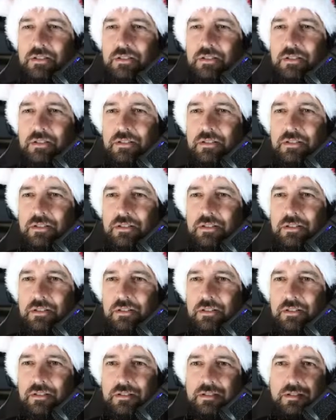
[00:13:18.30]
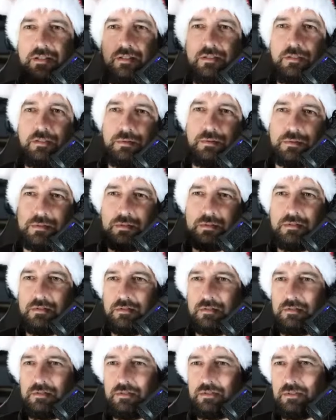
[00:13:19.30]
uh, still use
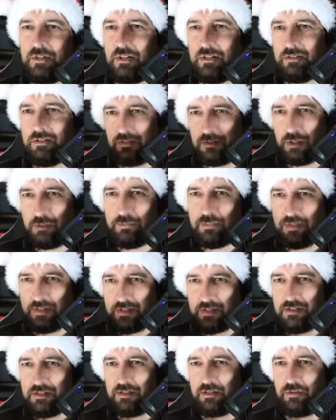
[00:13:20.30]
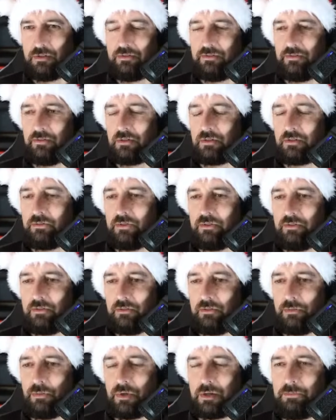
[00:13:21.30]
global setting of
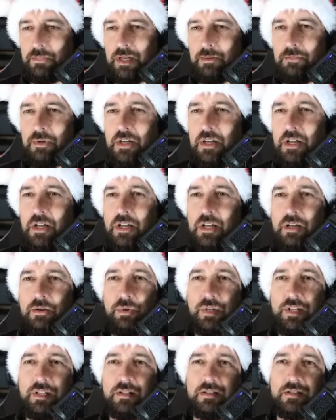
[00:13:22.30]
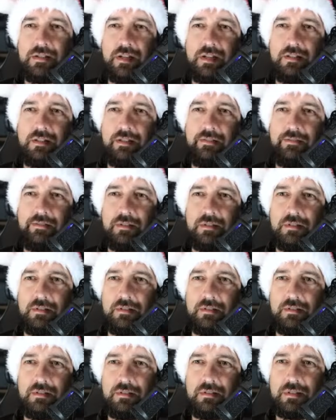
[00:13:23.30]
workmem. We can set even
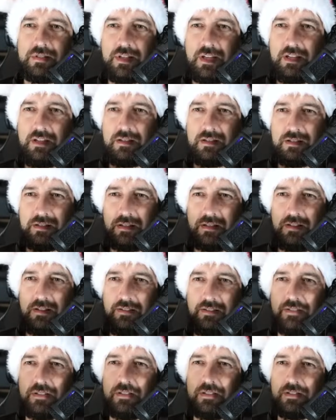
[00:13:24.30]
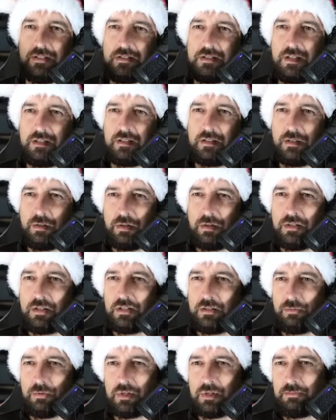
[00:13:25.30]
set local
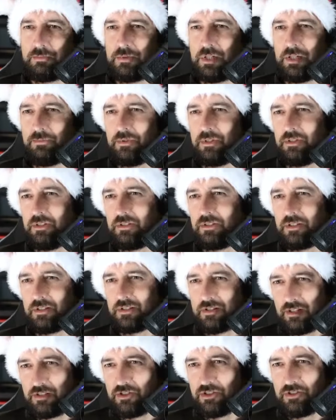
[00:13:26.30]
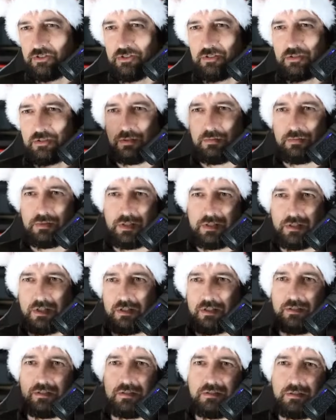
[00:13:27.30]
workmem in a transaction. So
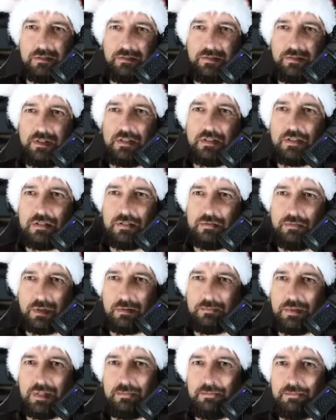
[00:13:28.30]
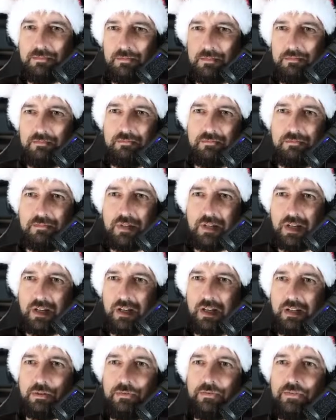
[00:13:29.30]
transaction finished, workmem
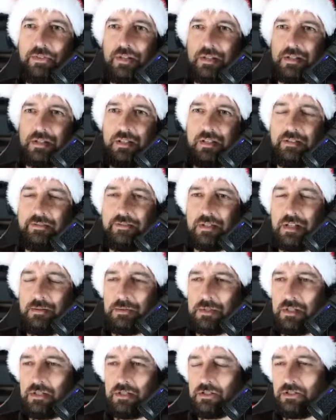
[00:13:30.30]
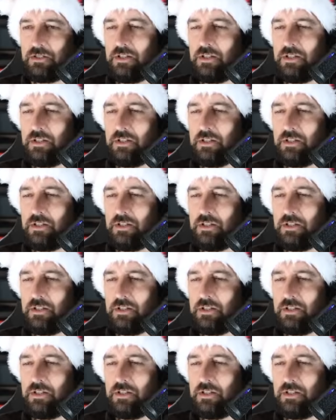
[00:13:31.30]
kind of reset in the same session.